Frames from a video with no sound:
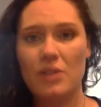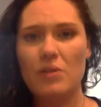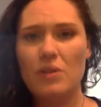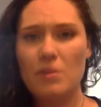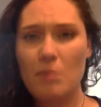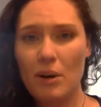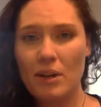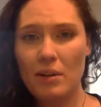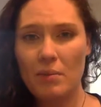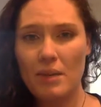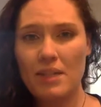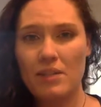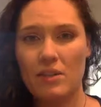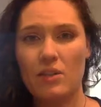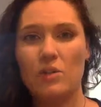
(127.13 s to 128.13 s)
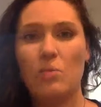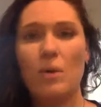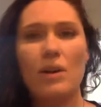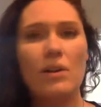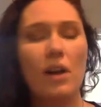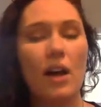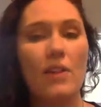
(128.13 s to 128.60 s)
Do some market research.
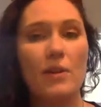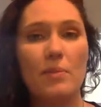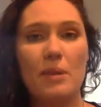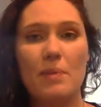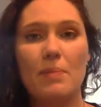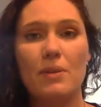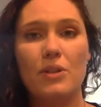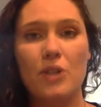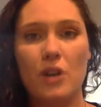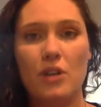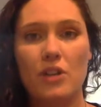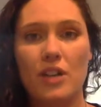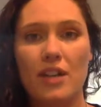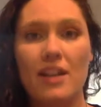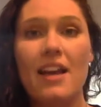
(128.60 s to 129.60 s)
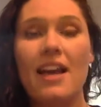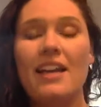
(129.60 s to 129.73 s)
What are other people charging?